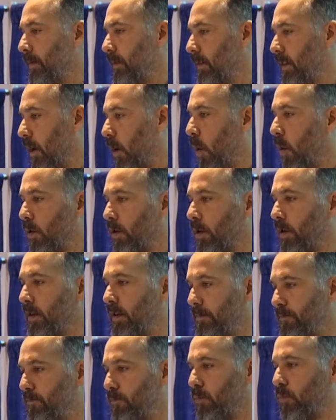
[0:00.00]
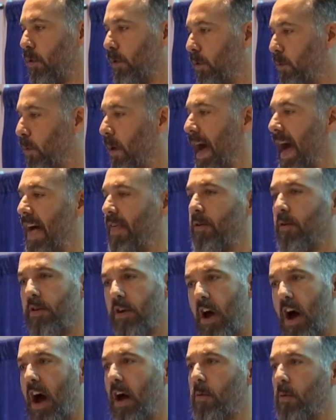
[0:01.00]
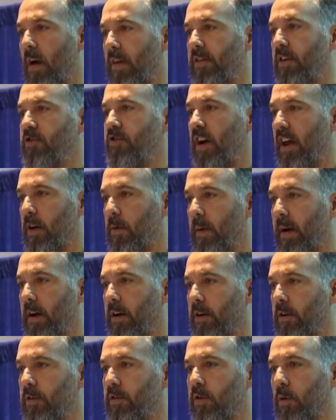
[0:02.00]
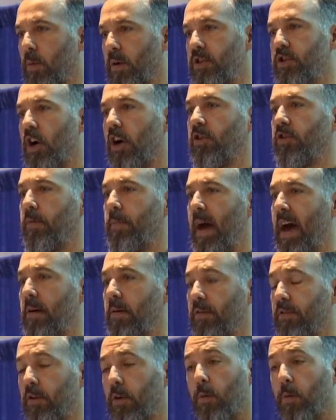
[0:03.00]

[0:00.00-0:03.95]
The owner would rather not run the generator to recharge the batteries.